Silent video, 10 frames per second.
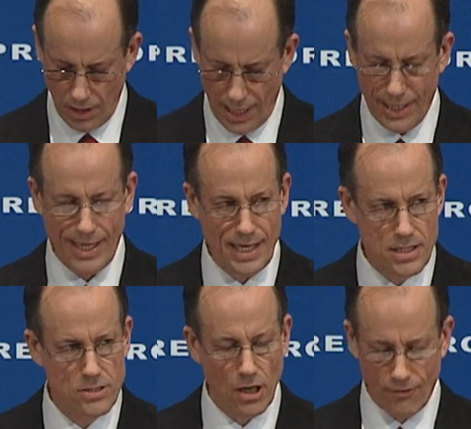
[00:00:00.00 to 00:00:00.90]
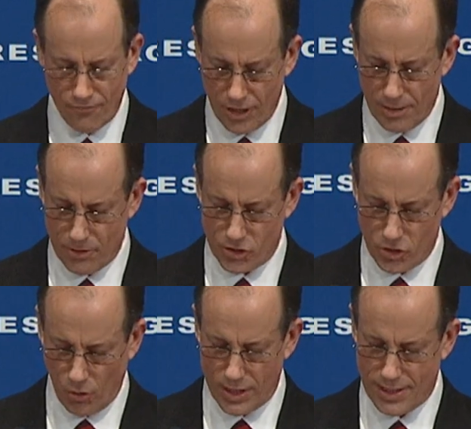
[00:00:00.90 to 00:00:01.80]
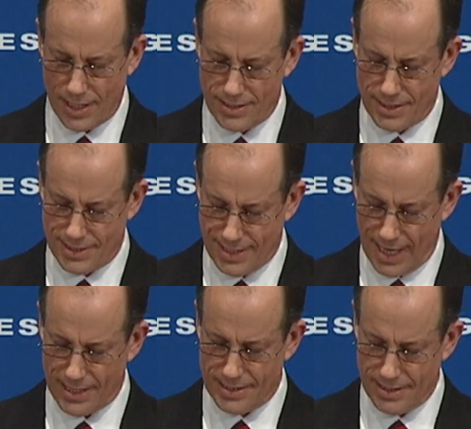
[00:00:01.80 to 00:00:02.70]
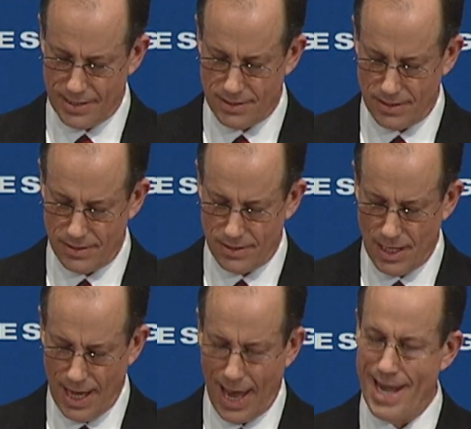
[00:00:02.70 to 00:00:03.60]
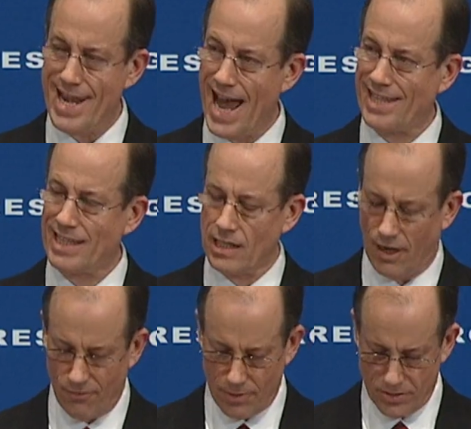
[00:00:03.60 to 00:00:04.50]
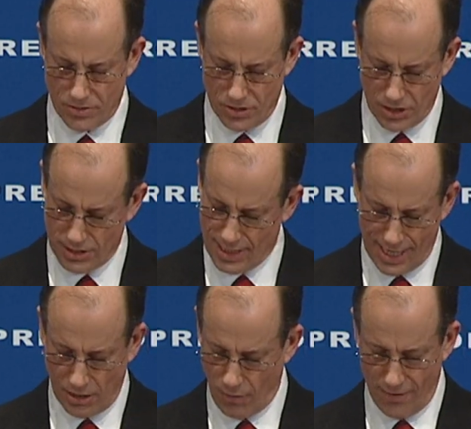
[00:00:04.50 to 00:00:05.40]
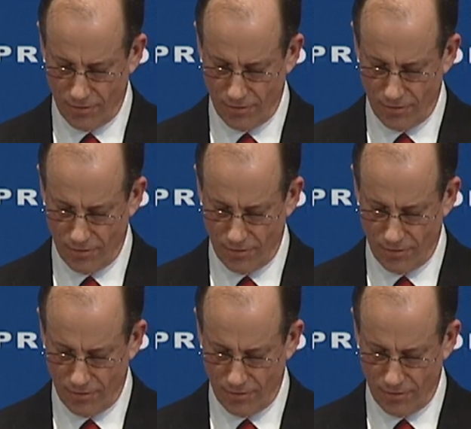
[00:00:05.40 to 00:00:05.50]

It is our freedom of choice that is at stake as citizens, and not the governments to just take away